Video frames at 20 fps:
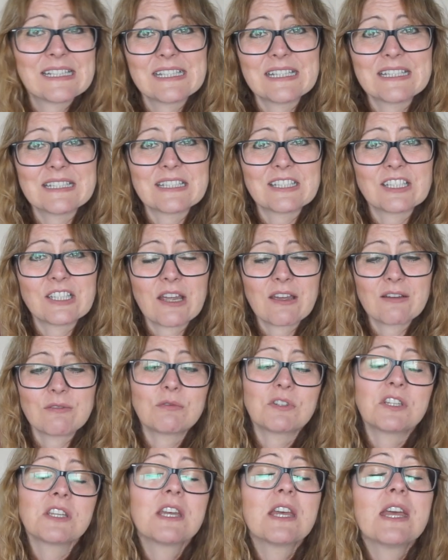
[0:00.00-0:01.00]
is a
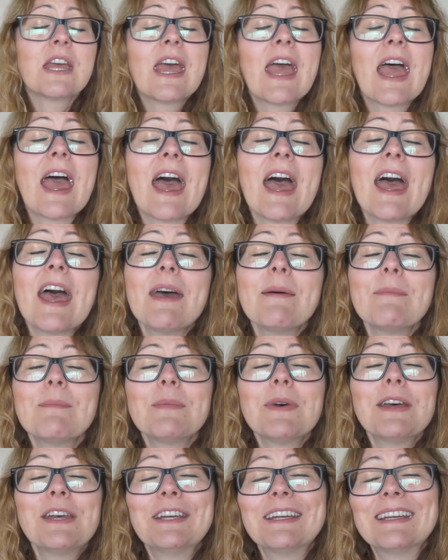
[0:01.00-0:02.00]
shout.
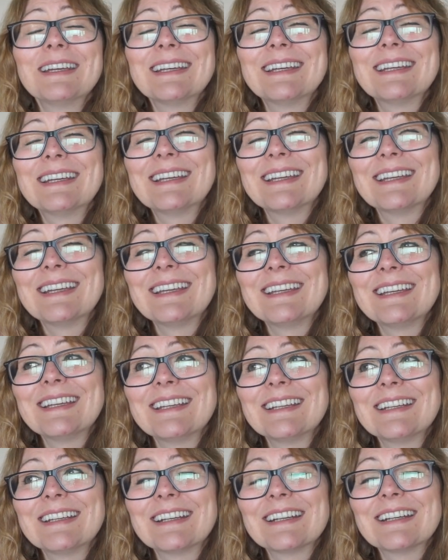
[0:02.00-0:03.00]
Um,
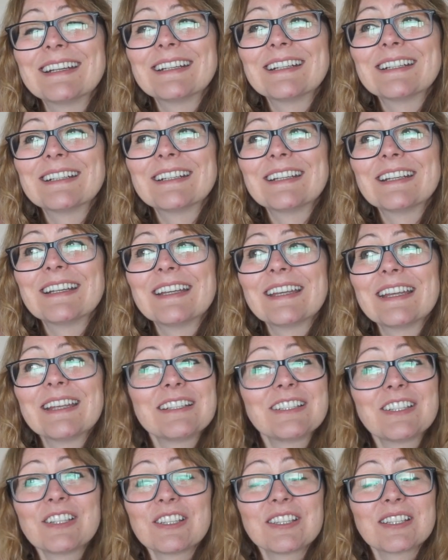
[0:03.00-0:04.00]
it,
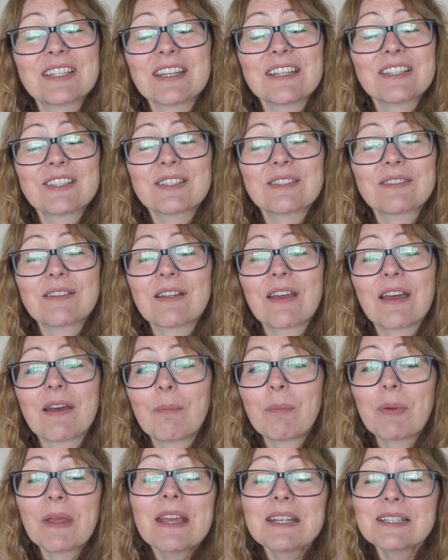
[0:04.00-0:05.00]
it just,
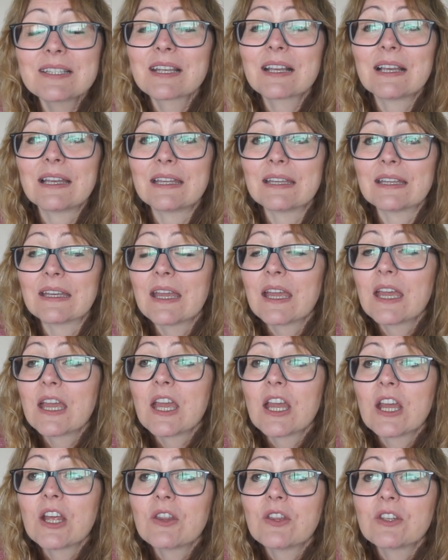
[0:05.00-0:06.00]
basically,
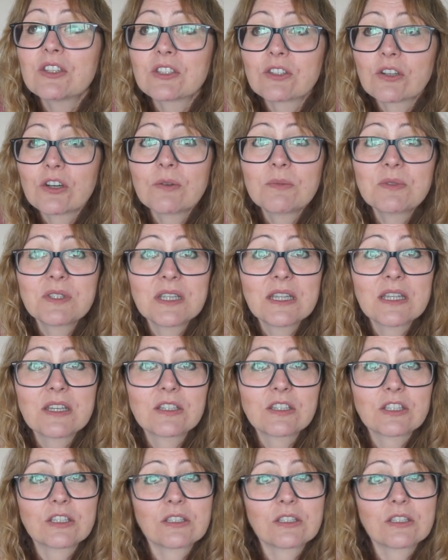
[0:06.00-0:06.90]
the Storm Seeker